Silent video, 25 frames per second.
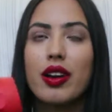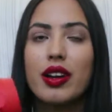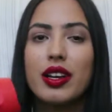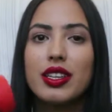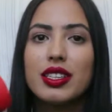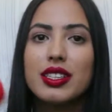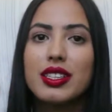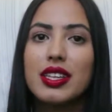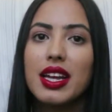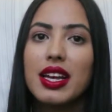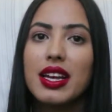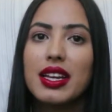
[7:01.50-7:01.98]
and
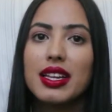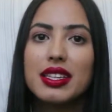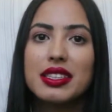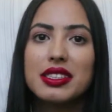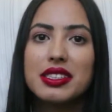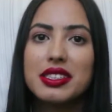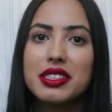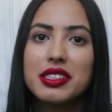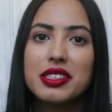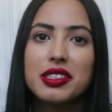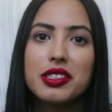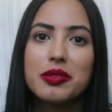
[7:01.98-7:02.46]
he's like
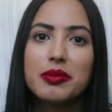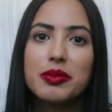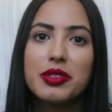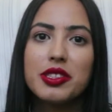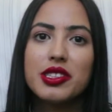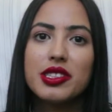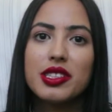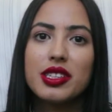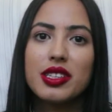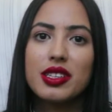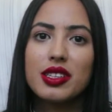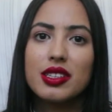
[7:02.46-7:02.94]
listening to
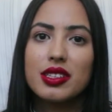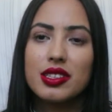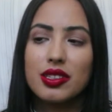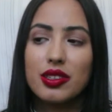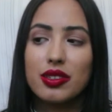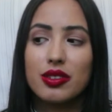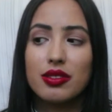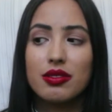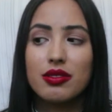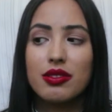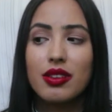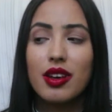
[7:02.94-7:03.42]
music.
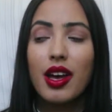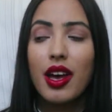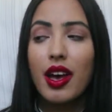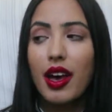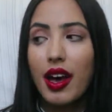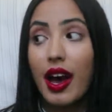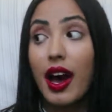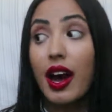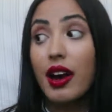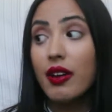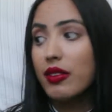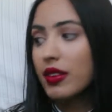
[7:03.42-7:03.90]
So
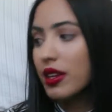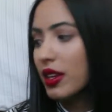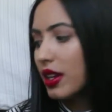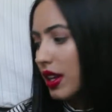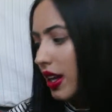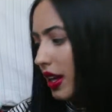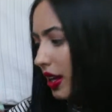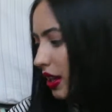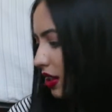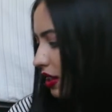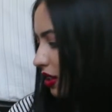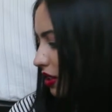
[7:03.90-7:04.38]
I really
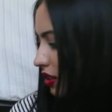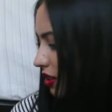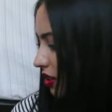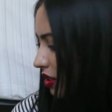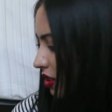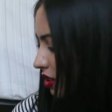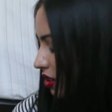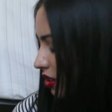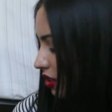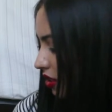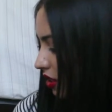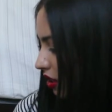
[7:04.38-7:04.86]
like
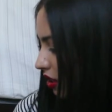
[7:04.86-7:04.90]
these.